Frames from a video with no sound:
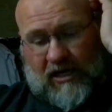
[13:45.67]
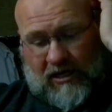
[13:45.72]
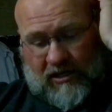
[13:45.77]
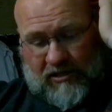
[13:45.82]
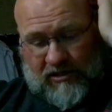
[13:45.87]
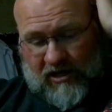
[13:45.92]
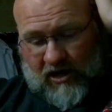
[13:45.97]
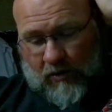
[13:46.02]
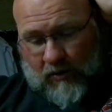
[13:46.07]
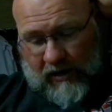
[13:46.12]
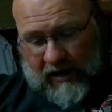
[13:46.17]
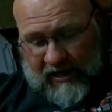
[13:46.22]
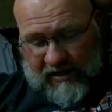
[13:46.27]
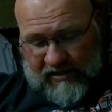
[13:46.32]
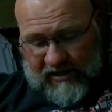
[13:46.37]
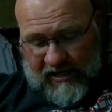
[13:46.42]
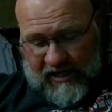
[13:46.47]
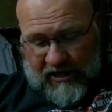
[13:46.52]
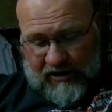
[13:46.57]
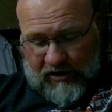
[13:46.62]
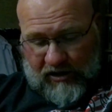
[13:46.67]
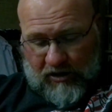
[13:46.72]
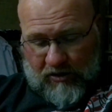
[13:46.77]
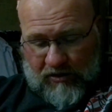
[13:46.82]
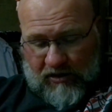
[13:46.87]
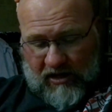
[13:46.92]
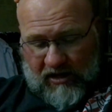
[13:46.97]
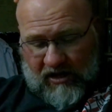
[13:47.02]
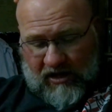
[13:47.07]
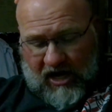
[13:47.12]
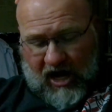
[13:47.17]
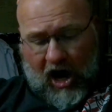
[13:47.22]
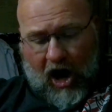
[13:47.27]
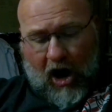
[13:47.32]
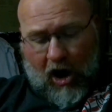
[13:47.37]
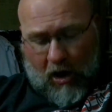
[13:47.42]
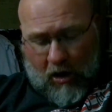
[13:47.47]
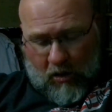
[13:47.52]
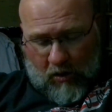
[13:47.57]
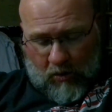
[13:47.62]
So when I tell you that the
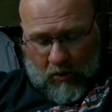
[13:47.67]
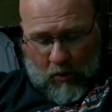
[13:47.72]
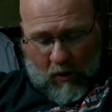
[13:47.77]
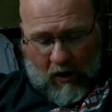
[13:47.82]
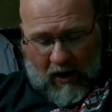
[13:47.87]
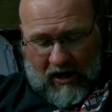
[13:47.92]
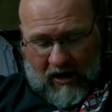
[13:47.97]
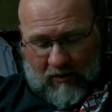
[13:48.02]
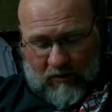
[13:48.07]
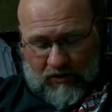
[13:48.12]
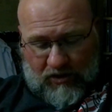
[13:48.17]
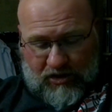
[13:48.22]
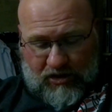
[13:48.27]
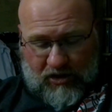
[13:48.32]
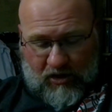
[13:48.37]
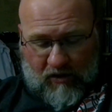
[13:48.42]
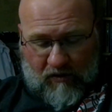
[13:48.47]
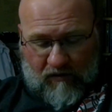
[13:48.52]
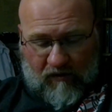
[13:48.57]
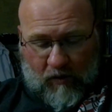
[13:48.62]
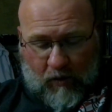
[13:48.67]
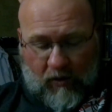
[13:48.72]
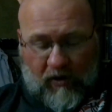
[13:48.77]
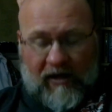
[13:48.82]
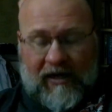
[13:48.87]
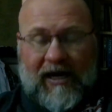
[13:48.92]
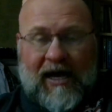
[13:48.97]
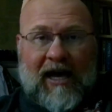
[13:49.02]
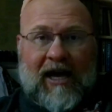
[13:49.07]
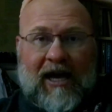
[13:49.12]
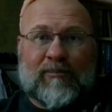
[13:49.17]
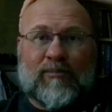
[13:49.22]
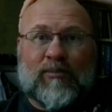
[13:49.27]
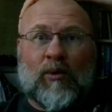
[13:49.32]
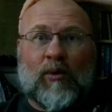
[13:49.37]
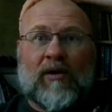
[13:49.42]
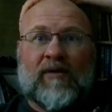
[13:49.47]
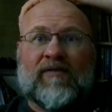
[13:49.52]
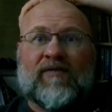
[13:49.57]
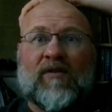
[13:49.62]
caught weight was
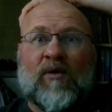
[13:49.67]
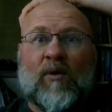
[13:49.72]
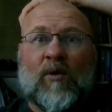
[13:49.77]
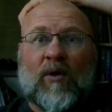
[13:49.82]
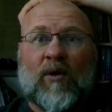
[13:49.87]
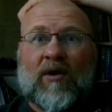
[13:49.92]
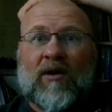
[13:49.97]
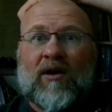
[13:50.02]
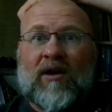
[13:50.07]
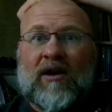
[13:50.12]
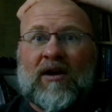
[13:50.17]
249.4